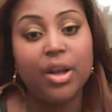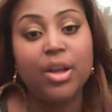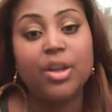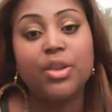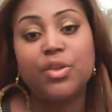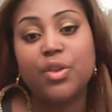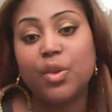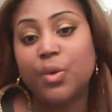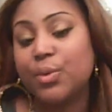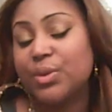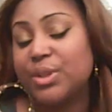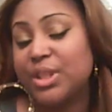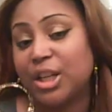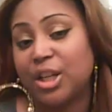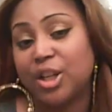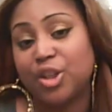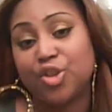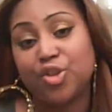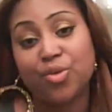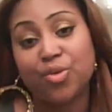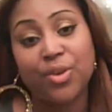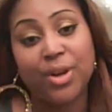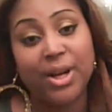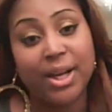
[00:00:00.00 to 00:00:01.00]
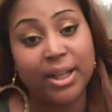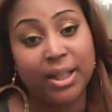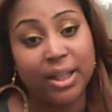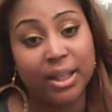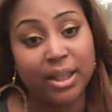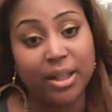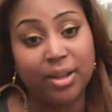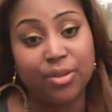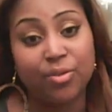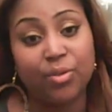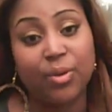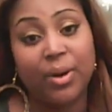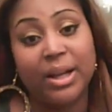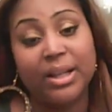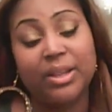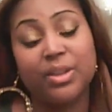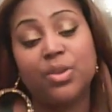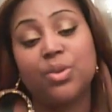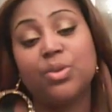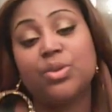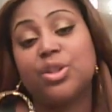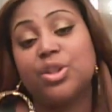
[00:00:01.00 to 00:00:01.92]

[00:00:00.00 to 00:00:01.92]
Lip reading: as you are.